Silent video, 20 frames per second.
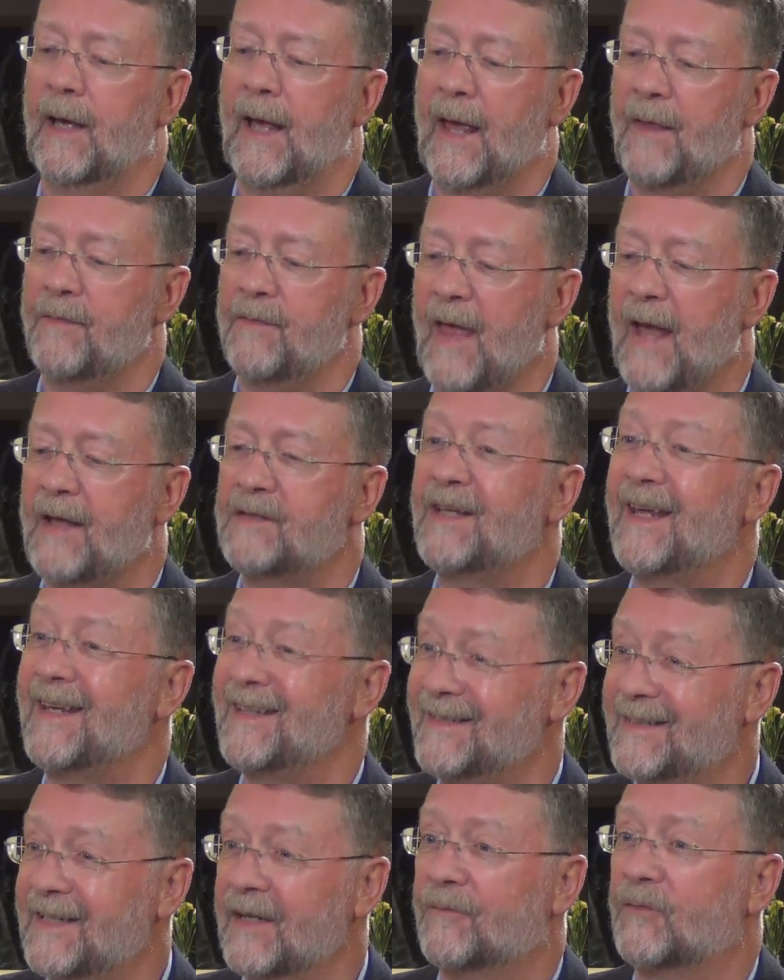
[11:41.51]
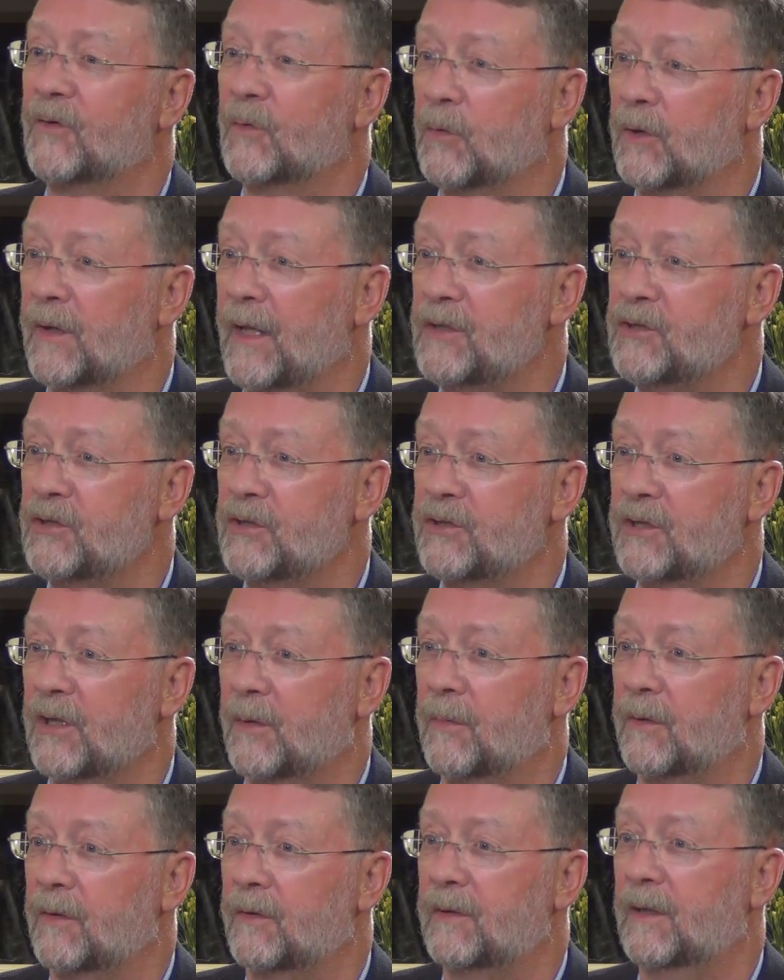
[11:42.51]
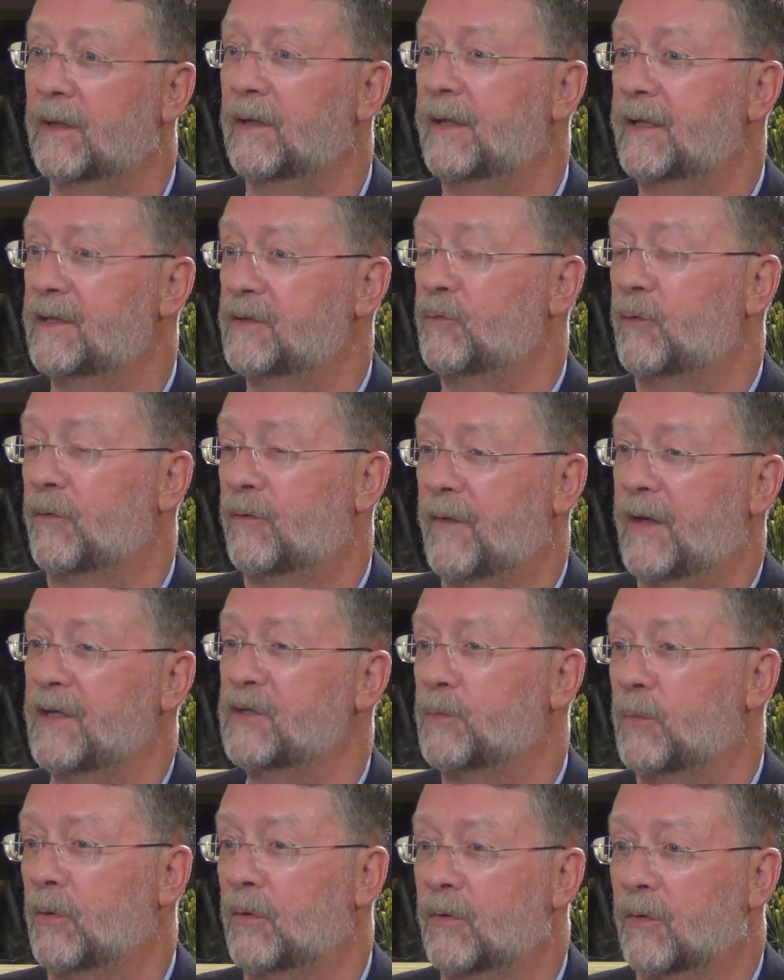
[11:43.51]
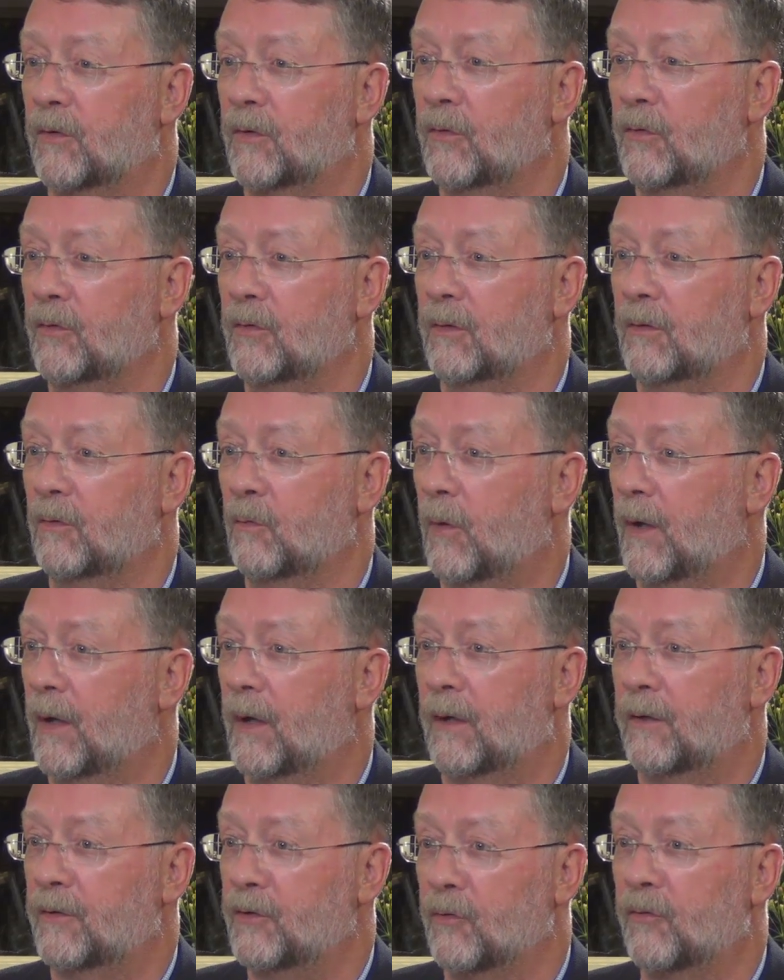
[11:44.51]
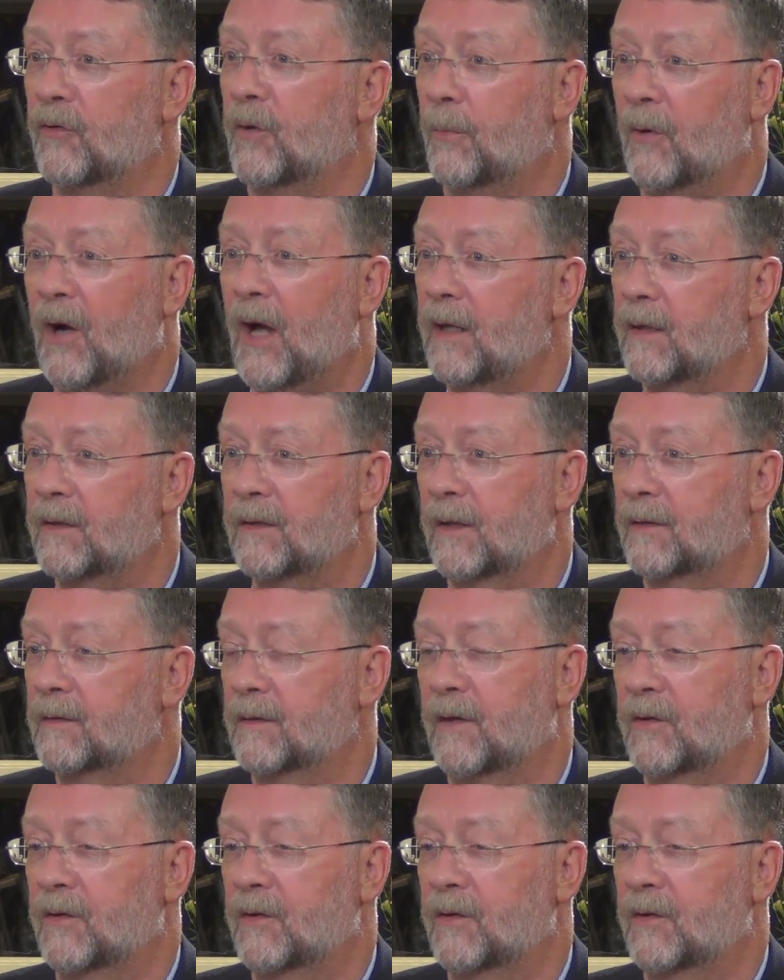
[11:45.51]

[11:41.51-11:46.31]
And that's a different relationship than it is with Facebook or Google where you're the product, not the